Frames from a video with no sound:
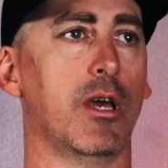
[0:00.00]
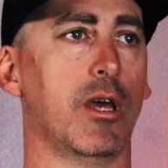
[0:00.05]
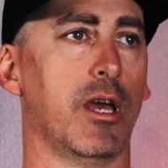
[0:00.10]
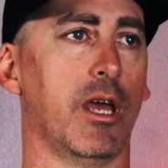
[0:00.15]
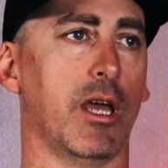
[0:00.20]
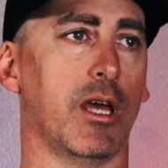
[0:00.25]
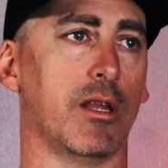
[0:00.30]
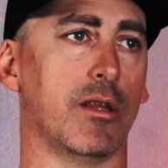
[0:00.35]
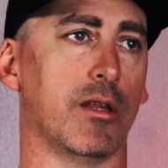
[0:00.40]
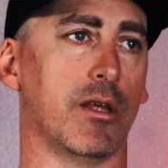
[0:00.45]

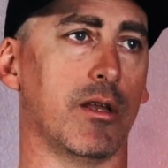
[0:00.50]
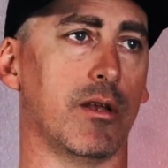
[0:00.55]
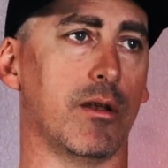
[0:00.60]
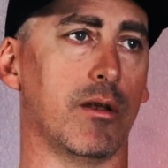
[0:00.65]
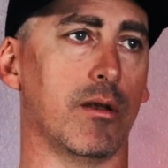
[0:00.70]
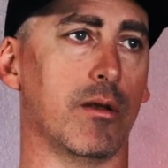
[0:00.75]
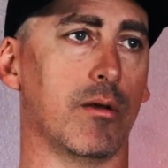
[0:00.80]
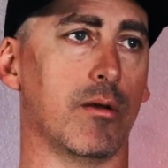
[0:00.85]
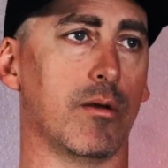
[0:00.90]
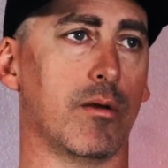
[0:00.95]
And
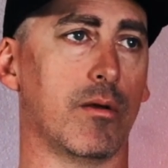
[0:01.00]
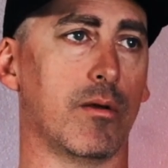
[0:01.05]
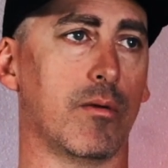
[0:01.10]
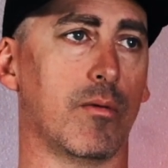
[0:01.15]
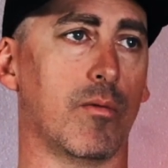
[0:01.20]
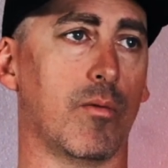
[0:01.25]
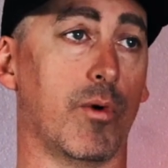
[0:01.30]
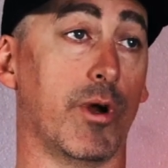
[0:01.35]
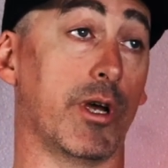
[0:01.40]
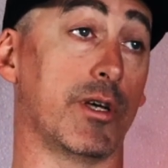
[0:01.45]
then
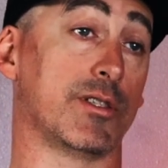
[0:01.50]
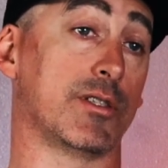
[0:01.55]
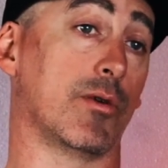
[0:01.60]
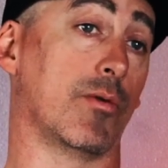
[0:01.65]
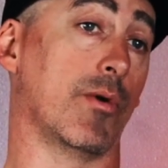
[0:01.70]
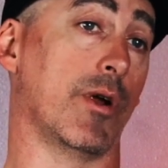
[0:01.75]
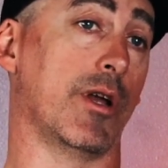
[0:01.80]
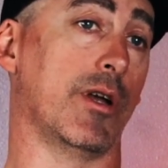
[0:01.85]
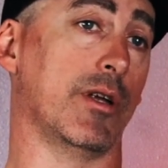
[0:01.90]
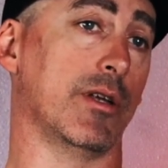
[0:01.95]
we also
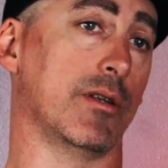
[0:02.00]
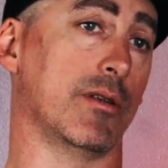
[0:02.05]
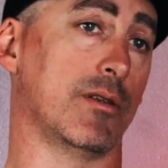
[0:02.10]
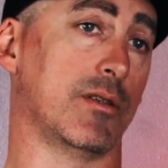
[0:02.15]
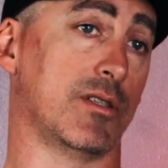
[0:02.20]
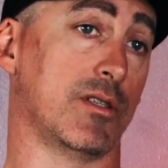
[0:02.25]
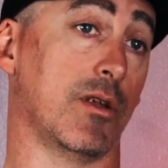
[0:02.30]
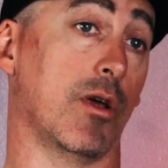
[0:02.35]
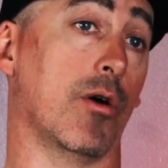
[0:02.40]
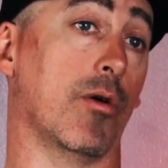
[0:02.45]
run
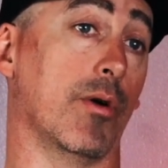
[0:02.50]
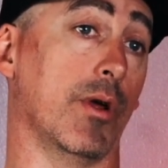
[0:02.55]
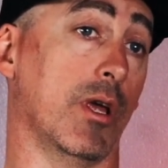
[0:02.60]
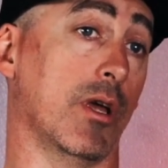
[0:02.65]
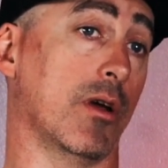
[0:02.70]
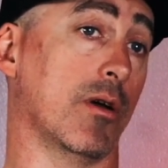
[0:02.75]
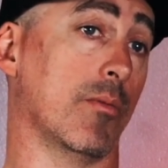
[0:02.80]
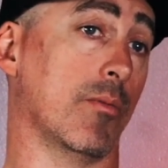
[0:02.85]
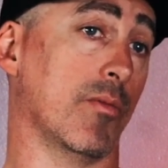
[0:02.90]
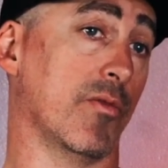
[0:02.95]
its
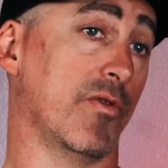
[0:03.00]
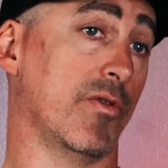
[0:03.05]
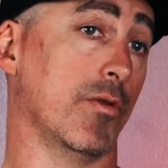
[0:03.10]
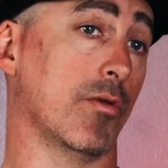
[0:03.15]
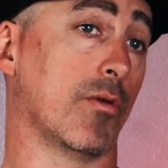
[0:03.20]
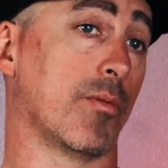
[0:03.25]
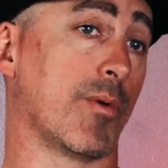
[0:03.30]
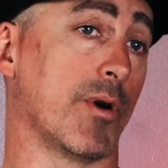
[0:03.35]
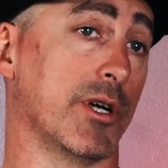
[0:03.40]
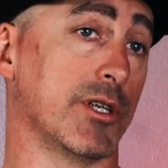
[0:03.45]
OEM
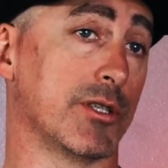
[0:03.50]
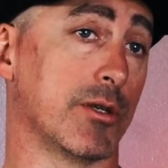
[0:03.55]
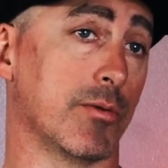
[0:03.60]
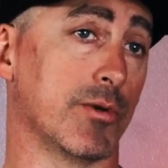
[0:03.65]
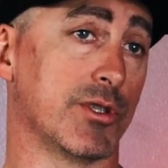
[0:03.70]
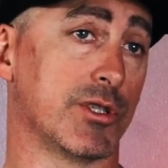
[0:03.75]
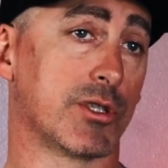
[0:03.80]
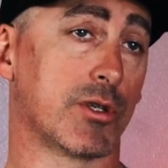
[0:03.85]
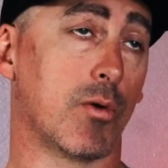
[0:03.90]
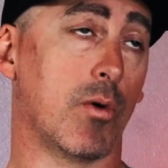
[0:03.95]
fuel pressure,
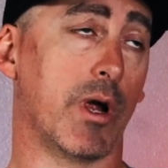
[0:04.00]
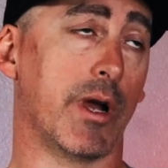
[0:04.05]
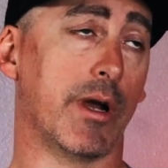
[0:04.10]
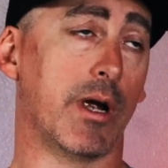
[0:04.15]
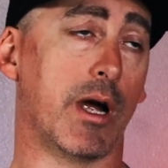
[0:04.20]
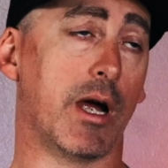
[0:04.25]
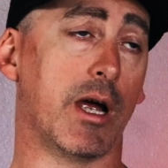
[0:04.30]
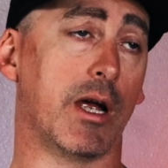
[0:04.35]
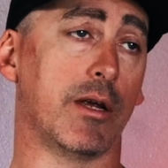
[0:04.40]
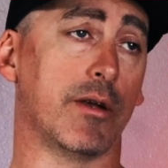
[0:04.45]
which is quite
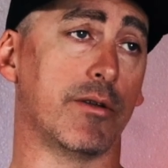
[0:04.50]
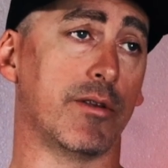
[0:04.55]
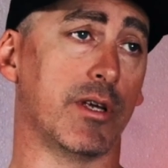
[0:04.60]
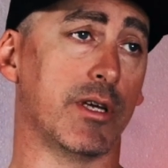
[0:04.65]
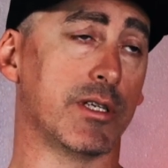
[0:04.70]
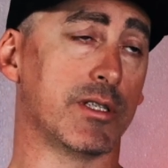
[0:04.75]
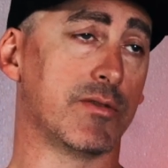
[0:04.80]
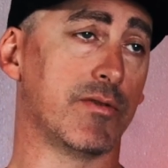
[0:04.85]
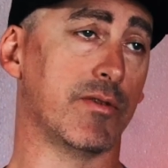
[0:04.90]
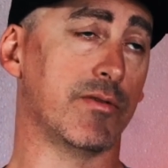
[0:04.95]
high on the
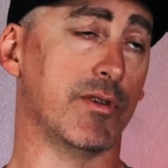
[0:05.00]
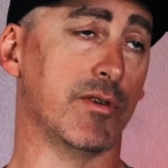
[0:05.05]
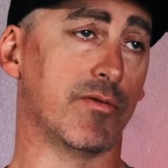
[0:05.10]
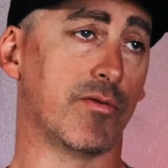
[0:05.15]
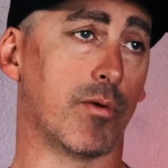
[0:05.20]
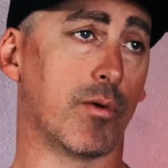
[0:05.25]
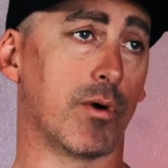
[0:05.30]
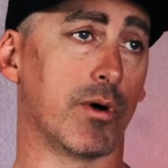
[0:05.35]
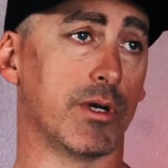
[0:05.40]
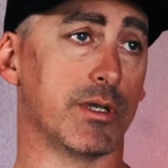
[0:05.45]

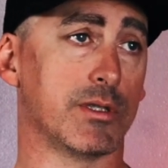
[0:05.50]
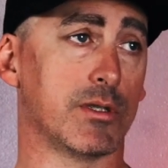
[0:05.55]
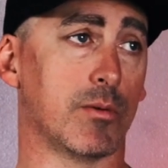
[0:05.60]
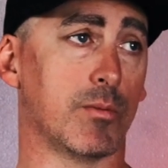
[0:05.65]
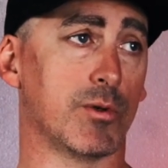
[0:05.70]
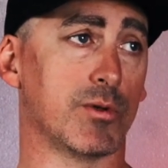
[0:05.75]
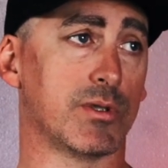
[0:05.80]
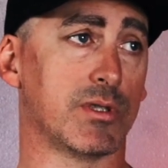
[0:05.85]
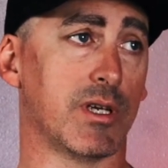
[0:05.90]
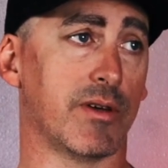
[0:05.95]
S54. It's
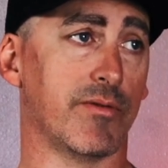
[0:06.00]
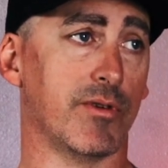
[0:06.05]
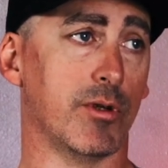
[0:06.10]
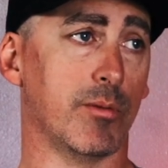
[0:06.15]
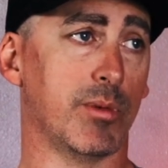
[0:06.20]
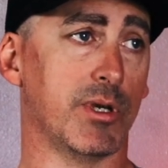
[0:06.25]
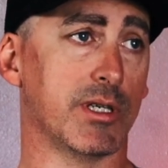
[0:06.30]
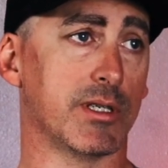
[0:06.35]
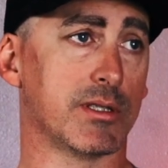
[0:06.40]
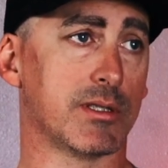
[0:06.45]
almost
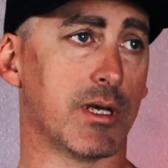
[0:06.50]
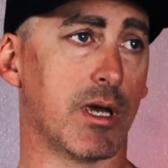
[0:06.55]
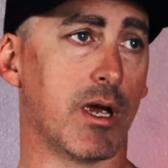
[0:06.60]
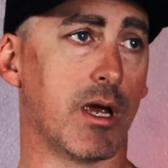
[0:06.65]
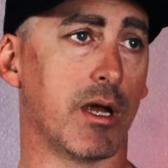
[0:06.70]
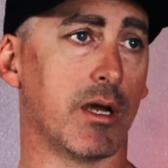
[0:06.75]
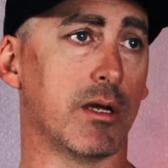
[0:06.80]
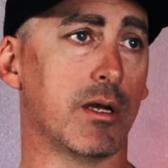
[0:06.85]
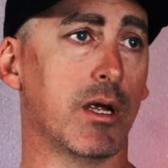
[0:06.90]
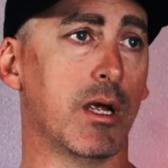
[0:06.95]
70
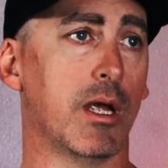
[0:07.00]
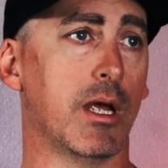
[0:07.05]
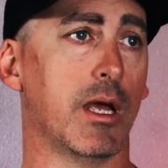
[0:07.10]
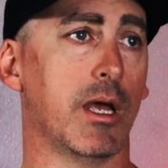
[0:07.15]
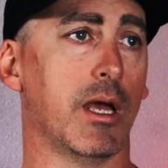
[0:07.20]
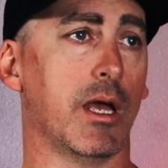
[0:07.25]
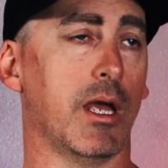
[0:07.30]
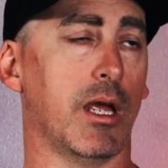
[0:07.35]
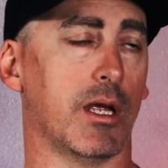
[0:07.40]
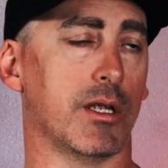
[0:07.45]
PSI.
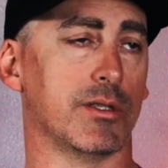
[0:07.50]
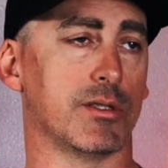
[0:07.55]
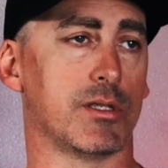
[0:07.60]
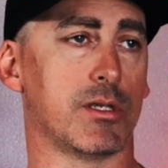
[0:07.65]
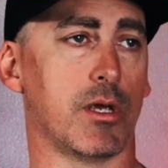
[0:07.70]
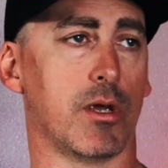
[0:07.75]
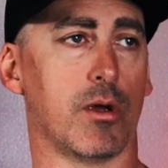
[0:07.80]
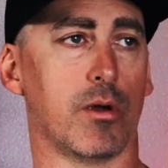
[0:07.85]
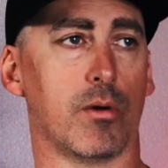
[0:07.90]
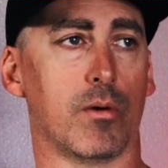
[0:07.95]
And
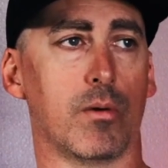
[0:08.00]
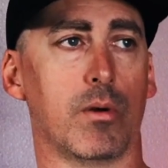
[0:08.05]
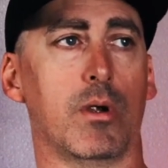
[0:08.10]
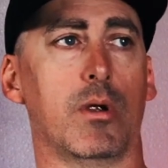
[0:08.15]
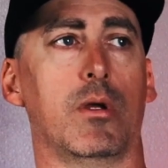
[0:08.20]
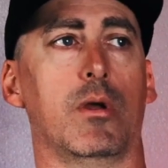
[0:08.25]
so